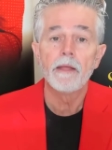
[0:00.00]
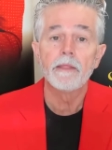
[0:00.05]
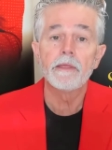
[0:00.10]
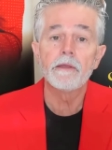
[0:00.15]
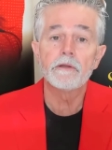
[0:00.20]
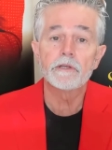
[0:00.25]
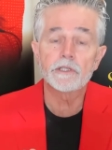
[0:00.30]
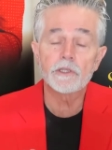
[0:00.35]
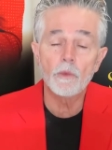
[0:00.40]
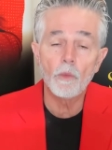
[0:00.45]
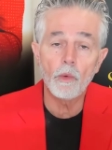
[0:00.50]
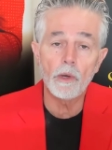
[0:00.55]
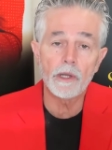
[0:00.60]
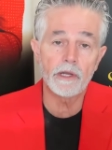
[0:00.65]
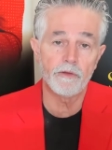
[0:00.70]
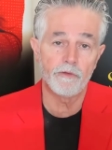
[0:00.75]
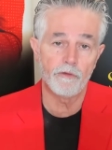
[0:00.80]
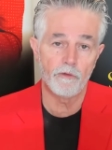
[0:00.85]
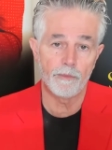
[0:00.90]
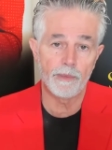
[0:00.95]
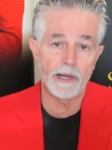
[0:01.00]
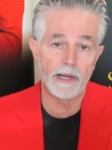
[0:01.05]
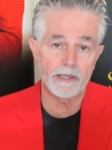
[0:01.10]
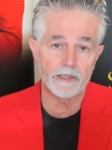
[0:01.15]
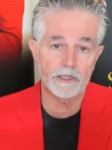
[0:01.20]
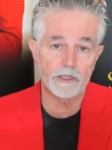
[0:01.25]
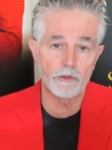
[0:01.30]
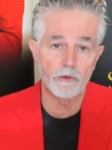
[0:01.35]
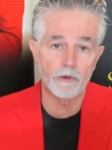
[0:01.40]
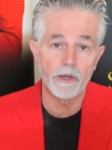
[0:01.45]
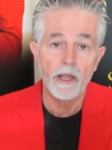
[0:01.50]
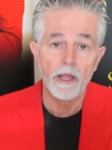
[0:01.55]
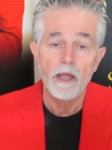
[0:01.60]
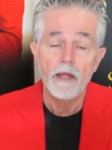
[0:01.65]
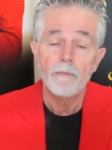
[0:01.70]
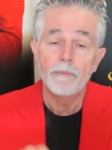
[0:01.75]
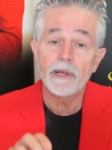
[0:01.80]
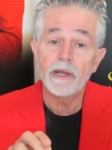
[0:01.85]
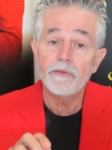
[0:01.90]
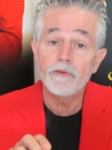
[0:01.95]
There are some wonderful parts to it,
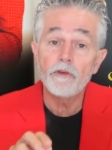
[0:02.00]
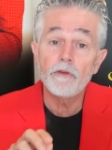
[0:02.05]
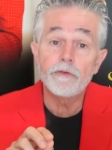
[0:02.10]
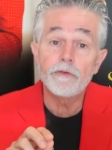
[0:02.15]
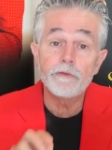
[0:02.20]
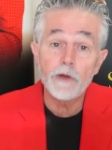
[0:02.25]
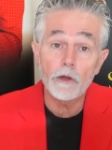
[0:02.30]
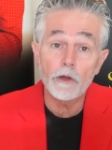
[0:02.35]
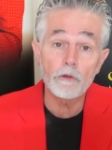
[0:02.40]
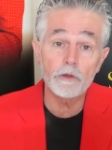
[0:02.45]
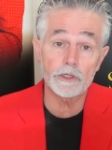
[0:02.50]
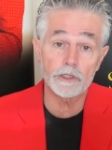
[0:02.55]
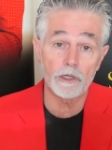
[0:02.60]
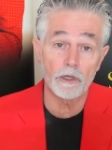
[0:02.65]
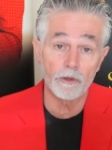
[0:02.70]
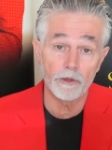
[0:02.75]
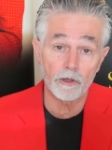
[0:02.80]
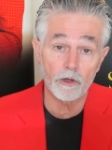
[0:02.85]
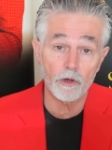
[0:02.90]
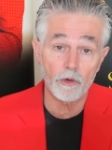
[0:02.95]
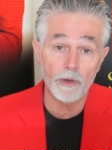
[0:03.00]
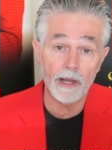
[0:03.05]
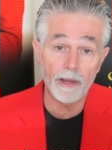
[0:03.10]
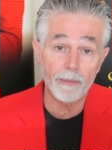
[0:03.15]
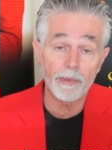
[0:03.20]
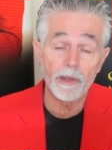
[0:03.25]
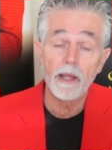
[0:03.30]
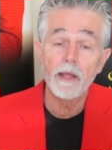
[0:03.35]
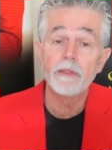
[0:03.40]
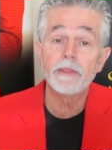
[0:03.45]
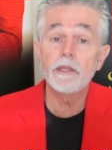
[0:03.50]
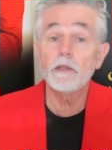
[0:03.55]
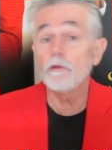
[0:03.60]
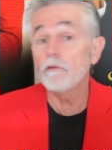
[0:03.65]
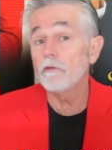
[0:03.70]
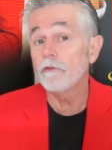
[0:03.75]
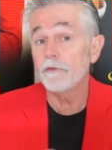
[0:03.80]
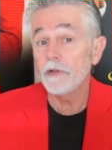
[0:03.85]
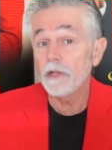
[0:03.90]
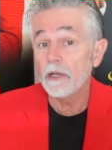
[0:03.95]
but if you focus on the crap, then
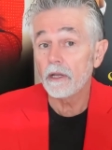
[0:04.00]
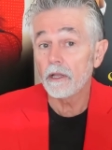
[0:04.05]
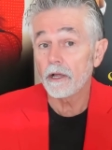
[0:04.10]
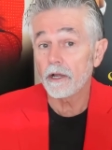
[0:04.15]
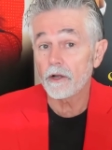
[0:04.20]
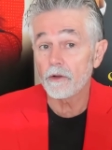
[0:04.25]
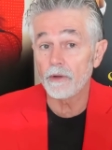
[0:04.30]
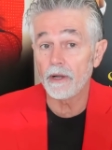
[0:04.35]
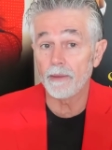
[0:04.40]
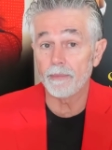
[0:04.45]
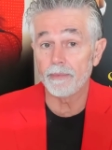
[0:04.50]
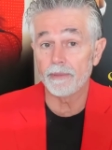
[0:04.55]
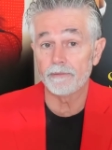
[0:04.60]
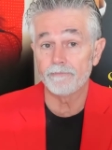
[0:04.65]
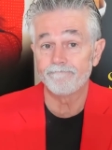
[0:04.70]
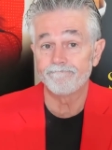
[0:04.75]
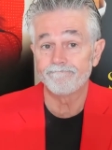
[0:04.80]
you'll feel like crap.